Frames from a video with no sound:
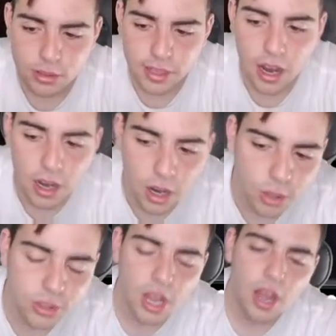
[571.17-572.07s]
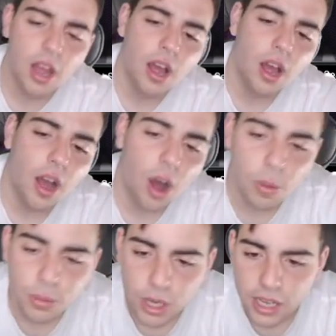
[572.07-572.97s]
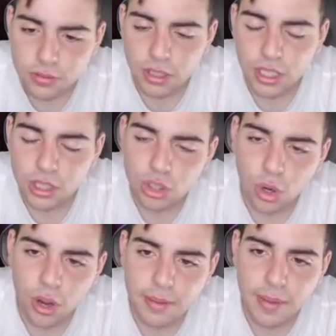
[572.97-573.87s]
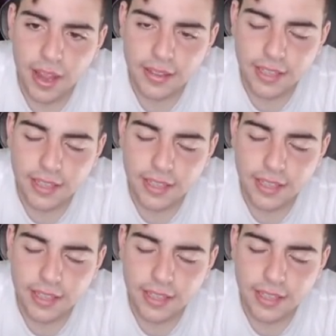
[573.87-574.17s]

those locker codes. Hope you guys really enjoyed, man.